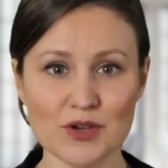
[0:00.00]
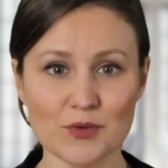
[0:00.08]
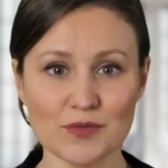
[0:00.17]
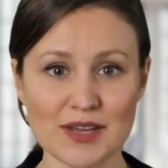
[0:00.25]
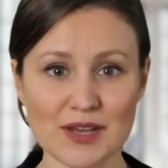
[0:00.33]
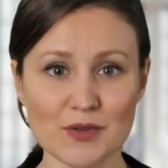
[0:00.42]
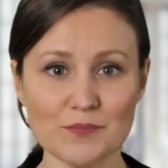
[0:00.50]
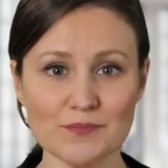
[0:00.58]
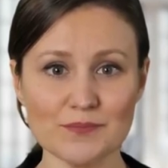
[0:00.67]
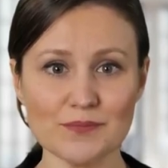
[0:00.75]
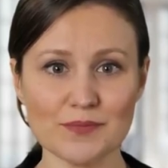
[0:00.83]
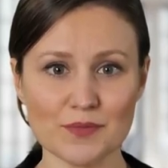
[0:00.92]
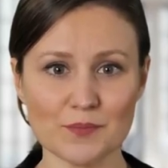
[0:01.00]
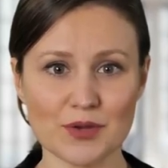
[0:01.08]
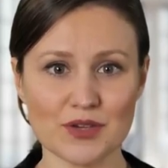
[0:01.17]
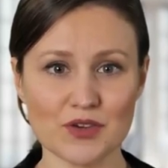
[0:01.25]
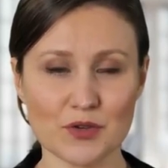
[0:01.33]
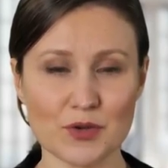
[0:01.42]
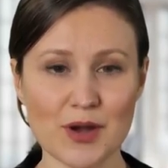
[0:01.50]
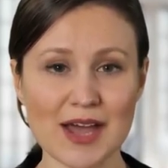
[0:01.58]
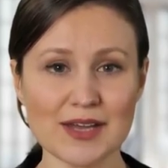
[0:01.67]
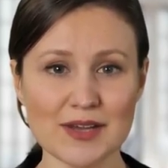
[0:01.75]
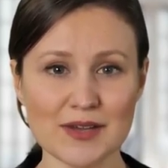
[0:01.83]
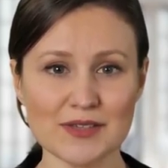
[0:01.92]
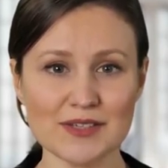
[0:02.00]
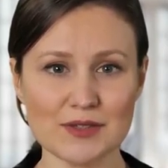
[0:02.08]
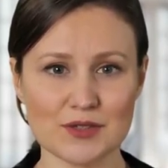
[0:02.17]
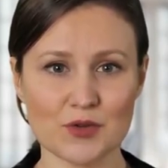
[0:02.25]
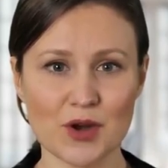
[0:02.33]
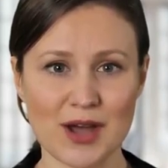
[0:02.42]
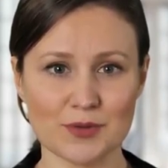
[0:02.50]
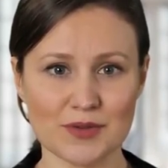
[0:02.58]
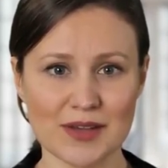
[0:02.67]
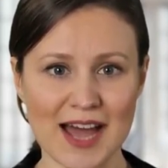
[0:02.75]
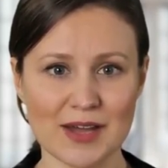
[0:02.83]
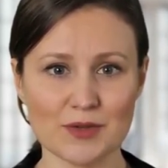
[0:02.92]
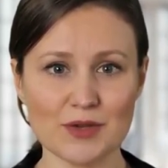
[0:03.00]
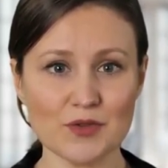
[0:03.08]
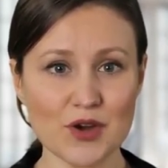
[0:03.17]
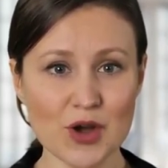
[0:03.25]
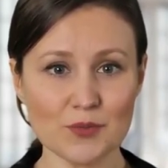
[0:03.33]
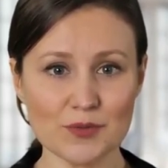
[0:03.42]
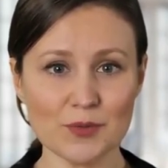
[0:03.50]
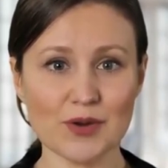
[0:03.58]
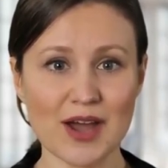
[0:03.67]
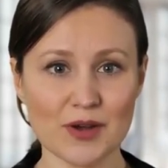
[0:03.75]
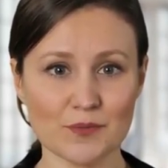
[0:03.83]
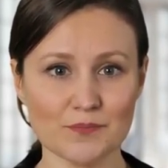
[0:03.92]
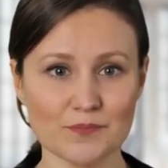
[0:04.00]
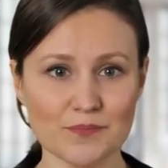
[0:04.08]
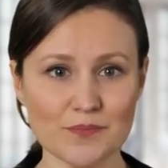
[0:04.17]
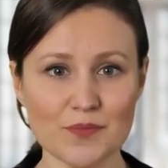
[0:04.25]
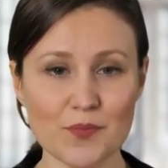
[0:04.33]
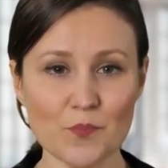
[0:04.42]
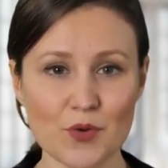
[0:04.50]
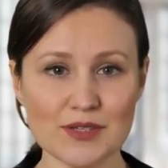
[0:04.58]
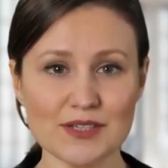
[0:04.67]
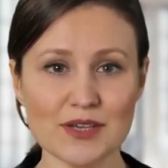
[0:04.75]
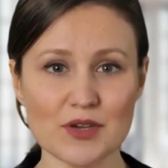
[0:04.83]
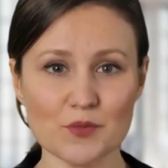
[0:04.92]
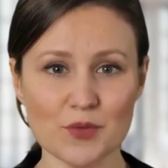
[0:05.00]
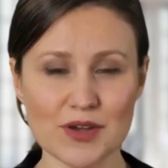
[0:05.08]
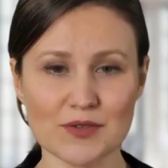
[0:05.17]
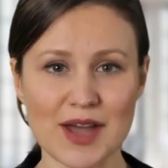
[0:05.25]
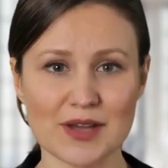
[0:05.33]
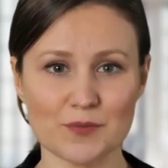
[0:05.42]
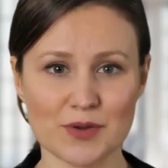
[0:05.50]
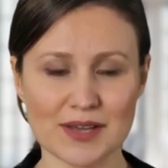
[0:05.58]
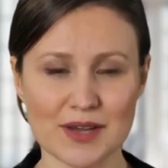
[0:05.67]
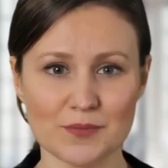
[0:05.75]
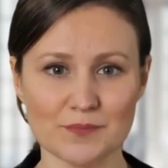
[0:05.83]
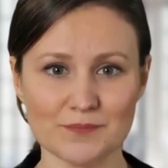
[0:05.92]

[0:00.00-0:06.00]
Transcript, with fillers: our video. Be sure to like, subscribe, and leave a comment below. We'll see you in our next video.